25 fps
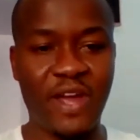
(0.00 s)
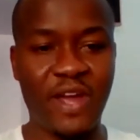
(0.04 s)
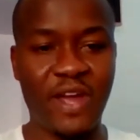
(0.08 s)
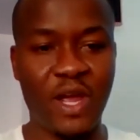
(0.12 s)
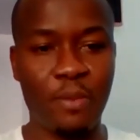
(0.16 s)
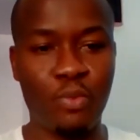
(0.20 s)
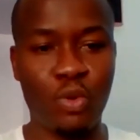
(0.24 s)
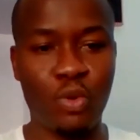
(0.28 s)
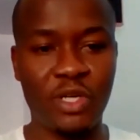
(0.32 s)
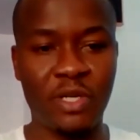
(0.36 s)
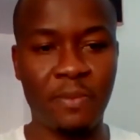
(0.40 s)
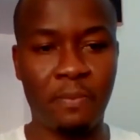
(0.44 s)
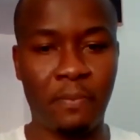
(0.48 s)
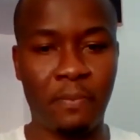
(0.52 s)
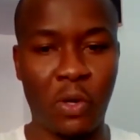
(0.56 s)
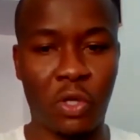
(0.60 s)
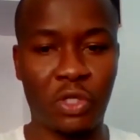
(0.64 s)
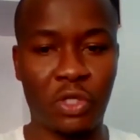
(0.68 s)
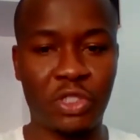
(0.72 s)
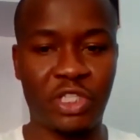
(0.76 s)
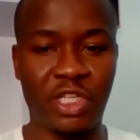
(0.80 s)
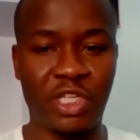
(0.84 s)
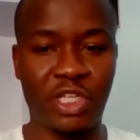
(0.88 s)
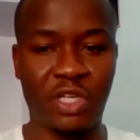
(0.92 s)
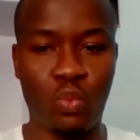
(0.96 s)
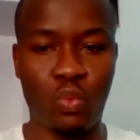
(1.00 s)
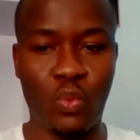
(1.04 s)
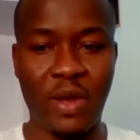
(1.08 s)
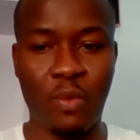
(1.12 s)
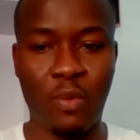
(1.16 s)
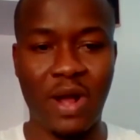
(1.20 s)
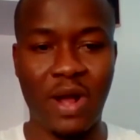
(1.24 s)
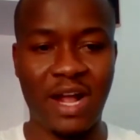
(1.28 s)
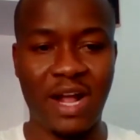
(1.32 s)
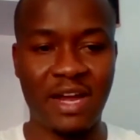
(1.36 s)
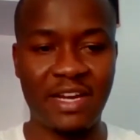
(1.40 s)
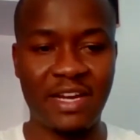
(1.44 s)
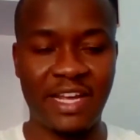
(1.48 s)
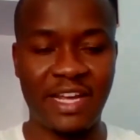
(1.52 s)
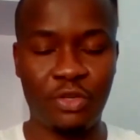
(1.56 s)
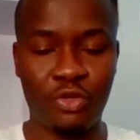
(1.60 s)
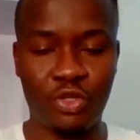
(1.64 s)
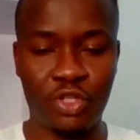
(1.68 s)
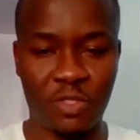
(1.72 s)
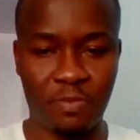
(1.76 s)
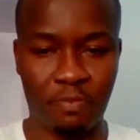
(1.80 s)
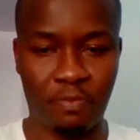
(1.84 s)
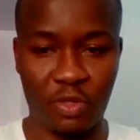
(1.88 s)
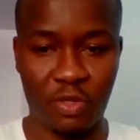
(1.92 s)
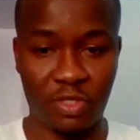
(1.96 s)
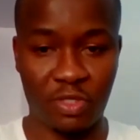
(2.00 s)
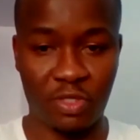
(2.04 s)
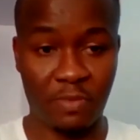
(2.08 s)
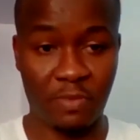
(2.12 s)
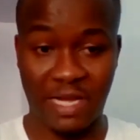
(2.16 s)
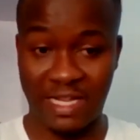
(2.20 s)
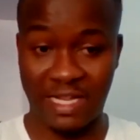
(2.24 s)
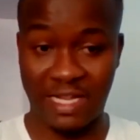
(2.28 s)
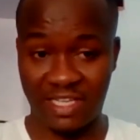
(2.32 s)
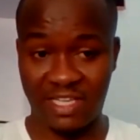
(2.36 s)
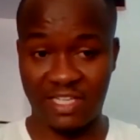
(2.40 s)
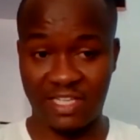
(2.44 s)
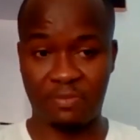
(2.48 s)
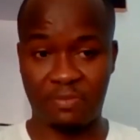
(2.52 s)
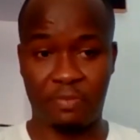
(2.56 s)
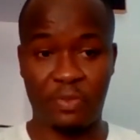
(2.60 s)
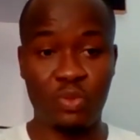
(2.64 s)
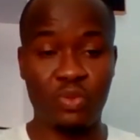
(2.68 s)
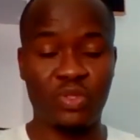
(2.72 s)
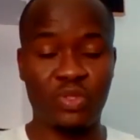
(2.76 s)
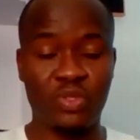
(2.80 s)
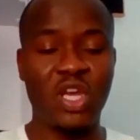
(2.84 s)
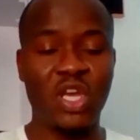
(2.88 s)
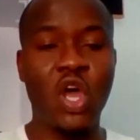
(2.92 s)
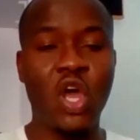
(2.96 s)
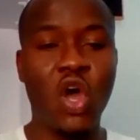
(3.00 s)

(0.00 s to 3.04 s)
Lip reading: on the blockchain where Wakanda Inu is built, but I think it's built